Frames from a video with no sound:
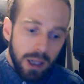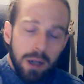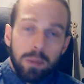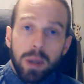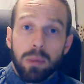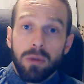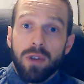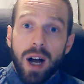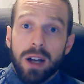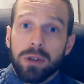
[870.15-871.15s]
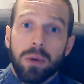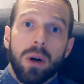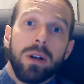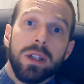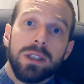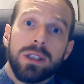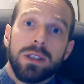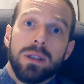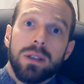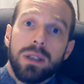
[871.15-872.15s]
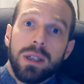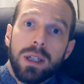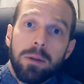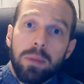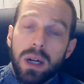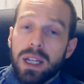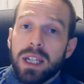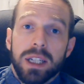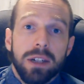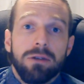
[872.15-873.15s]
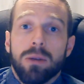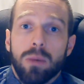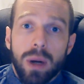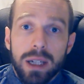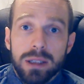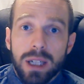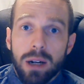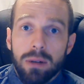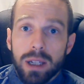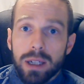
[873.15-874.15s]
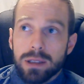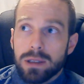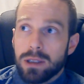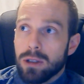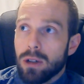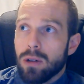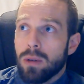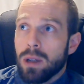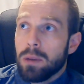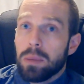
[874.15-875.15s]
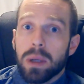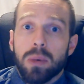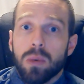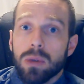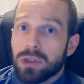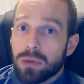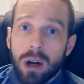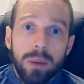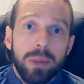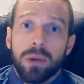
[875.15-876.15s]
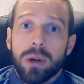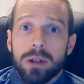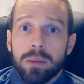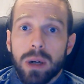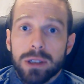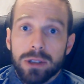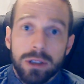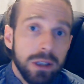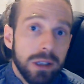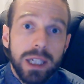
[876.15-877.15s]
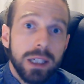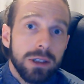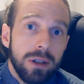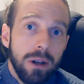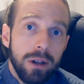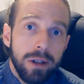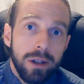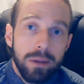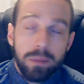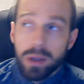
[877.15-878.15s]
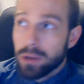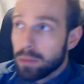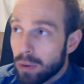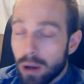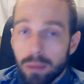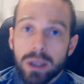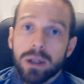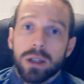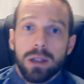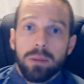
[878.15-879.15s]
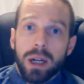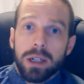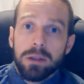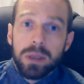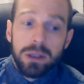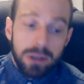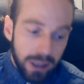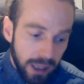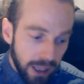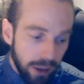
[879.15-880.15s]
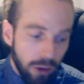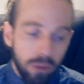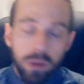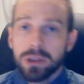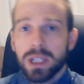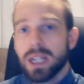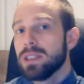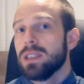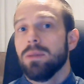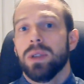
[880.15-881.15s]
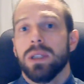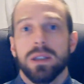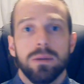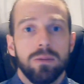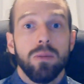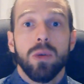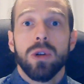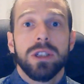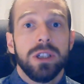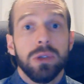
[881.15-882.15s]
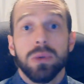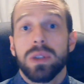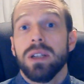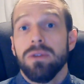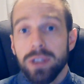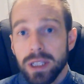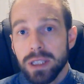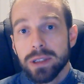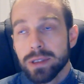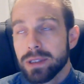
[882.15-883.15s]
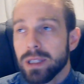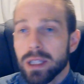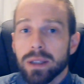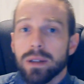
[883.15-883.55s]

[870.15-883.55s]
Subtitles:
People value artists, but in different ways nowadays. People will drop $200 on your Kickstarter, but they're probably not going to buy your music, and it almost has something more to do with convenience than